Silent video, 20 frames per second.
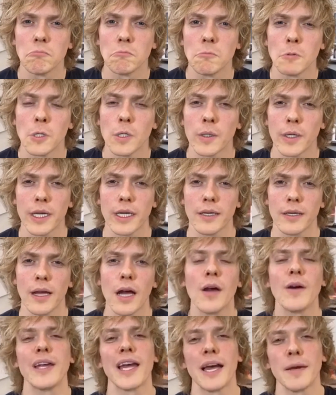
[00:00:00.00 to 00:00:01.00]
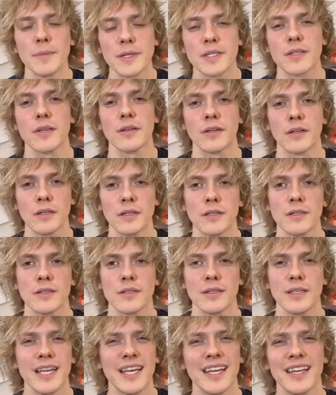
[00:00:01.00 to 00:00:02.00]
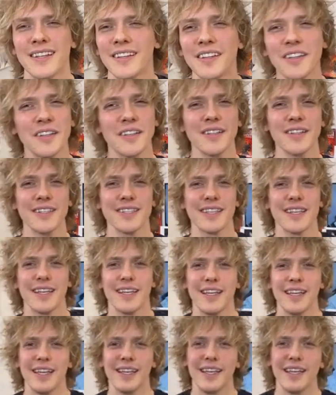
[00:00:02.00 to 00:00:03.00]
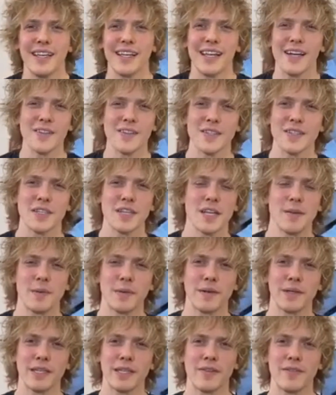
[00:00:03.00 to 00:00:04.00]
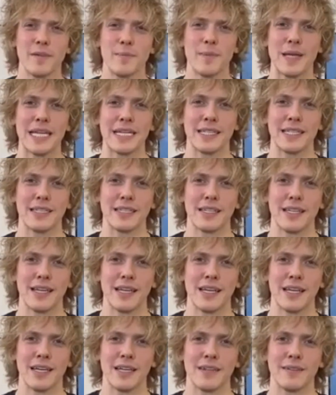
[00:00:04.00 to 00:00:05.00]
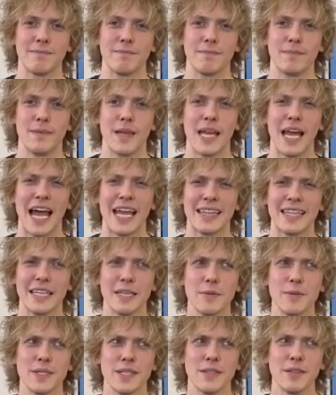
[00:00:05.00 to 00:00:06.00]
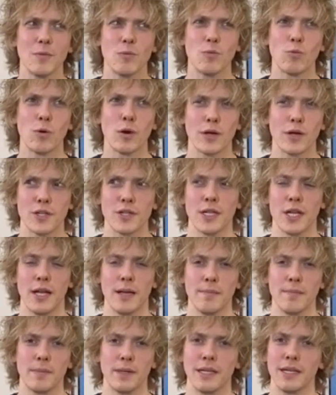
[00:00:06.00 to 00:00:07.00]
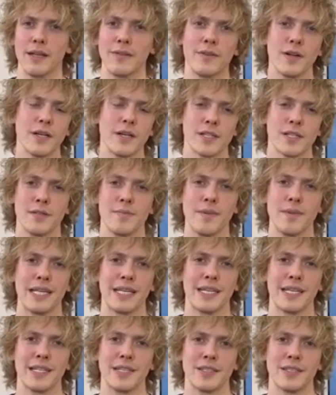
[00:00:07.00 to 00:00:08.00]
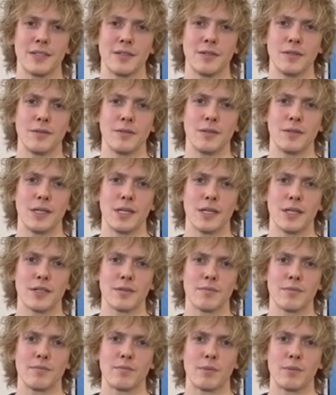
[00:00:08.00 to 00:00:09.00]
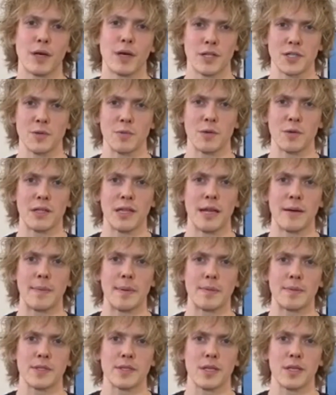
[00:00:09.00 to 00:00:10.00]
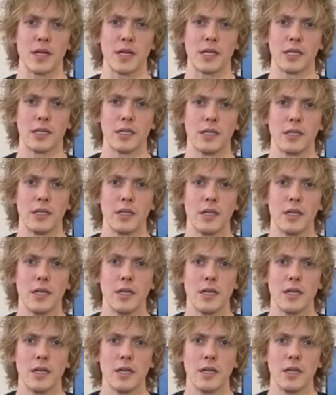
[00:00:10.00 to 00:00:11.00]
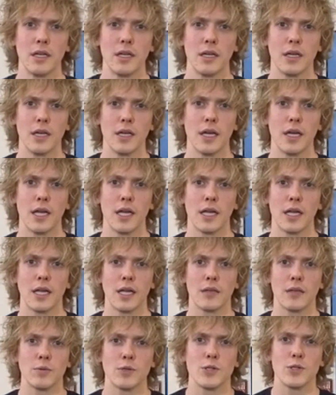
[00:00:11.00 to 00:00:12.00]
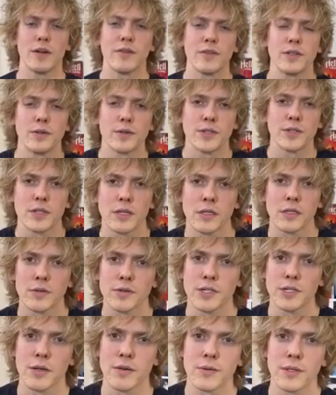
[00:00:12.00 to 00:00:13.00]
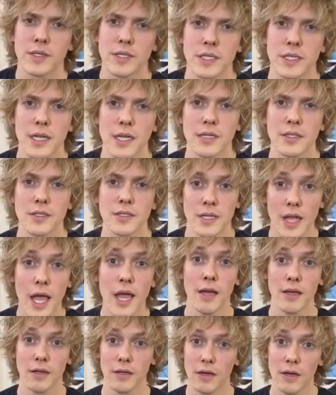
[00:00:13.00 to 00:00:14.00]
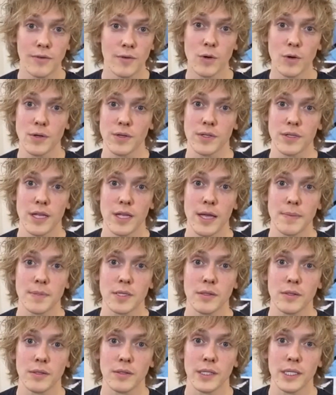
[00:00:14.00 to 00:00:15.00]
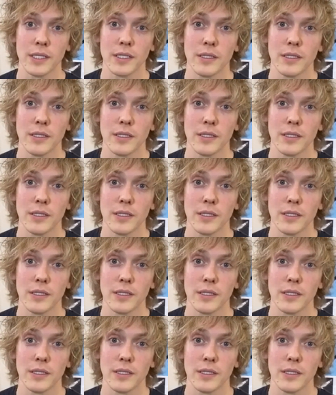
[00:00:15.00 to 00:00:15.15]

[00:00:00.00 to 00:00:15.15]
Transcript: Okay. Oh yeah, I miss Good Girls. Yeah, Good Girls. That was a shame. I really never made it. I think it was in the workshop, but it never actually made it into a production where a lot of people saw it. And would you ever do a solo show in the States? Yeah, of course, absolutely.